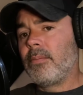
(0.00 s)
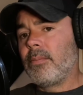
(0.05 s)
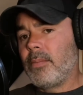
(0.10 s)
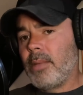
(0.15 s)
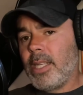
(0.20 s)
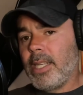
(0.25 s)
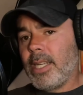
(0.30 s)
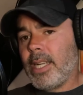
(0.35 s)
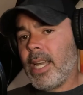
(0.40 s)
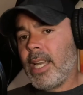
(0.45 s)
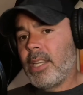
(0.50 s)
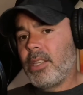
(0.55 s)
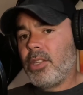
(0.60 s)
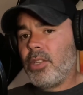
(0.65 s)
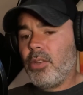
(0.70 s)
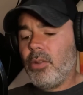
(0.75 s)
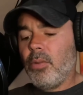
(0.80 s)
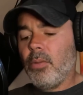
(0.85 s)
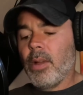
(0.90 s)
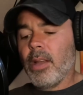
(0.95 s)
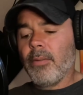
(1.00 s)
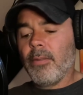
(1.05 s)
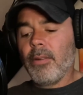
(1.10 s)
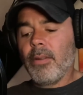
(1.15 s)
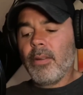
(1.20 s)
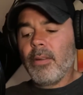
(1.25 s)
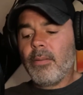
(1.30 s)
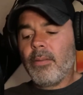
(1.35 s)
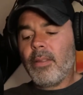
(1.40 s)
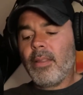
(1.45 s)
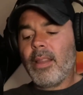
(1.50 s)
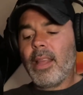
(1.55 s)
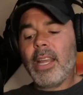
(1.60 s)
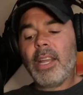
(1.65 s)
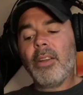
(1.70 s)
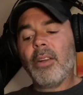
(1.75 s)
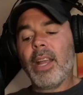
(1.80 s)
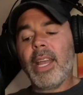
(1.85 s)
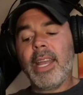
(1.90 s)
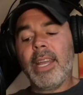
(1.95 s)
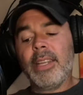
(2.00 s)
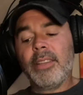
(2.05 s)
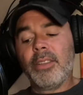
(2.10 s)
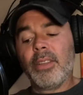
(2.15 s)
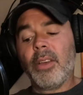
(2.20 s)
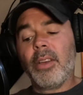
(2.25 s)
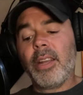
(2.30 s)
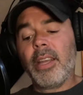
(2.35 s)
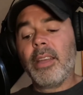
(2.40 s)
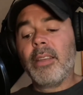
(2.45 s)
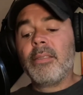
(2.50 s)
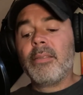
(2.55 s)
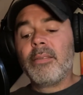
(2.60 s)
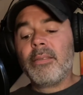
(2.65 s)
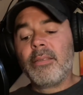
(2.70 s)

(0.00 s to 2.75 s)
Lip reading: in case you ever lay your hands on a